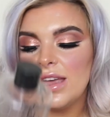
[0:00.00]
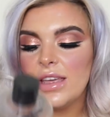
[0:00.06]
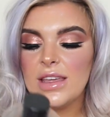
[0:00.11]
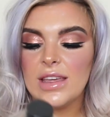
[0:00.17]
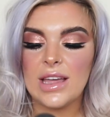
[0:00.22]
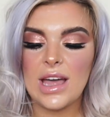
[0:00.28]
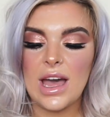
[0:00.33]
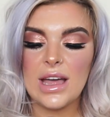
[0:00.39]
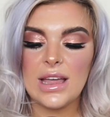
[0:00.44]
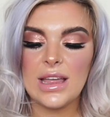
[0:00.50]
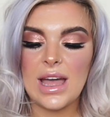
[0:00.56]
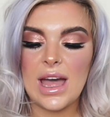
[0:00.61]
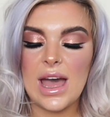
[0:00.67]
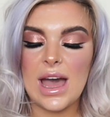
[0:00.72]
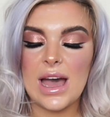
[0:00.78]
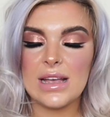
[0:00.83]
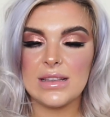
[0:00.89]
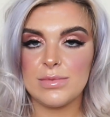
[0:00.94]
You can
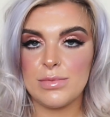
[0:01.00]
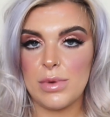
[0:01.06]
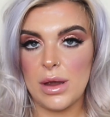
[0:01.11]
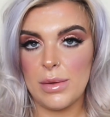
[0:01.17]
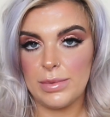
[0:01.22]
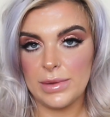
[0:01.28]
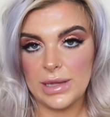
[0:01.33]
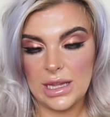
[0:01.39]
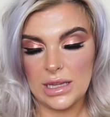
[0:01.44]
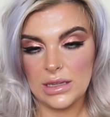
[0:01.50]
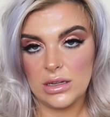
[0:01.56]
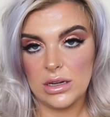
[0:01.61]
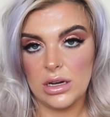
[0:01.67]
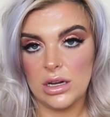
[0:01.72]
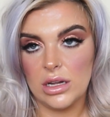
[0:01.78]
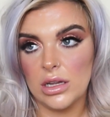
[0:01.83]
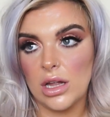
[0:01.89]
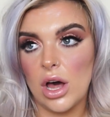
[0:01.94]
get isopropyl
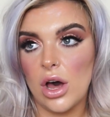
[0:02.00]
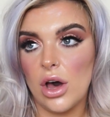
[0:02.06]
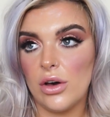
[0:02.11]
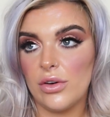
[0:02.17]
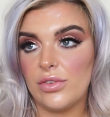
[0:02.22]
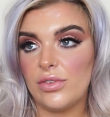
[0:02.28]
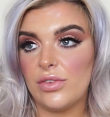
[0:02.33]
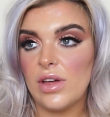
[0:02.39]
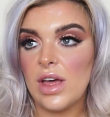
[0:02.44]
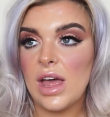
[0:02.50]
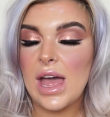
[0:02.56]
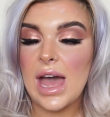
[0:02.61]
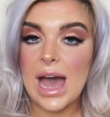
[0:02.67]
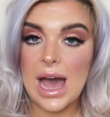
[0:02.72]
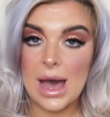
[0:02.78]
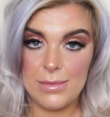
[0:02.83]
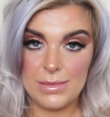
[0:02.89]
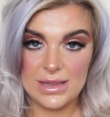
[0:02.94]
alcohol off
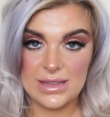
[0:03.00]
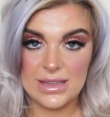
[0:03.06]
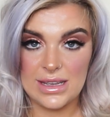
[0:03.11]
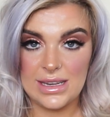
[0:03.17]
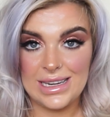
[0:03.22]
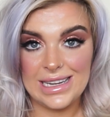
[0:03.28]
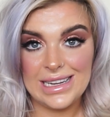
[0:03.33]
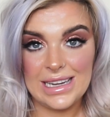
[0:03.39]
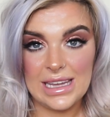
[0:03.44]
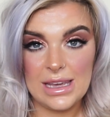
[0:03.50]
Amazon and